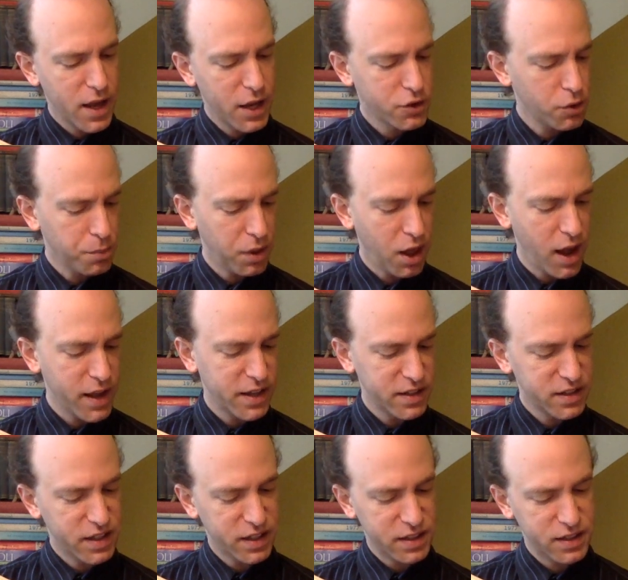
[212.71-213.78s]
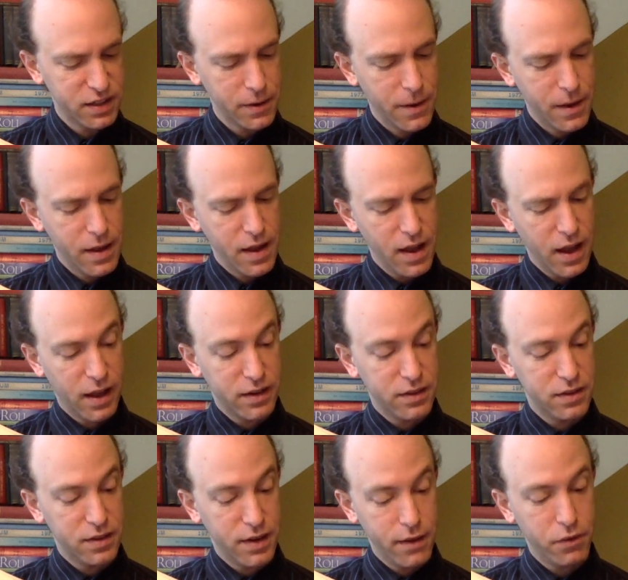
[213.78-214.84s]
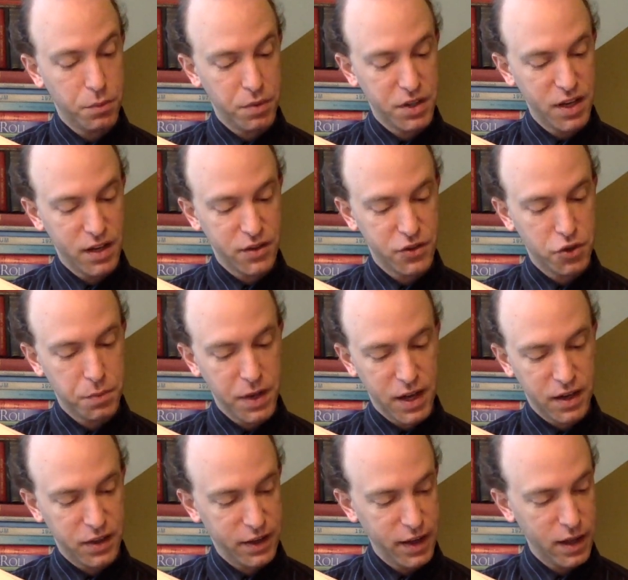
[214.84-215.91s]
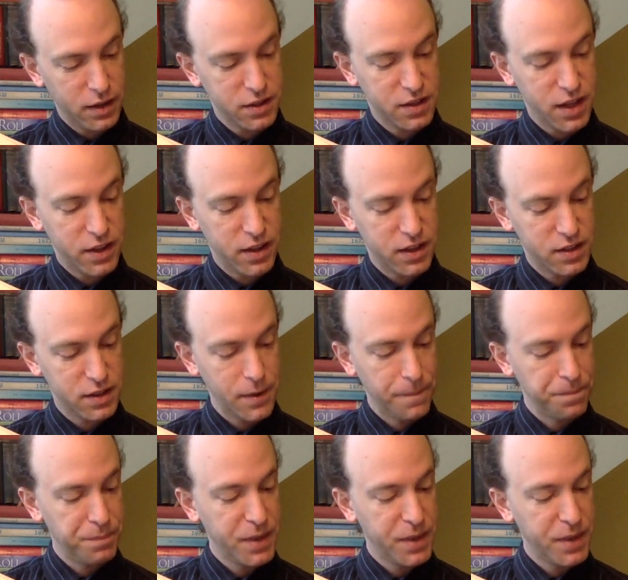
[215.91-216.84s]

His reply is this, and never pretends to be anything else than this,